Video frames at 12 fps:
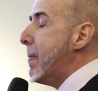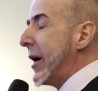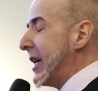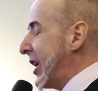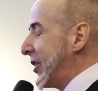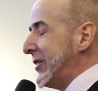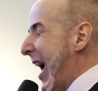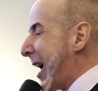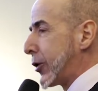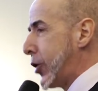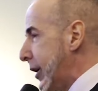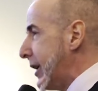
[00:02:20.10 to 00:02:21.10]
but it is
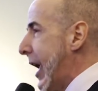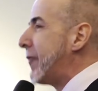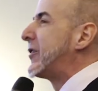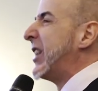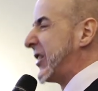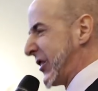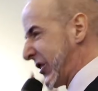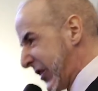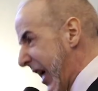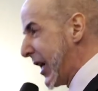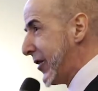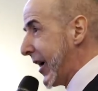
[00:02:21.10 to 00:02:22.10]
not good enough to
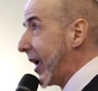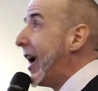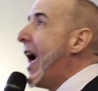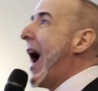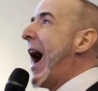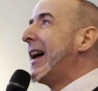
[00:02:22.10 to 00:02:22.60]
stay there.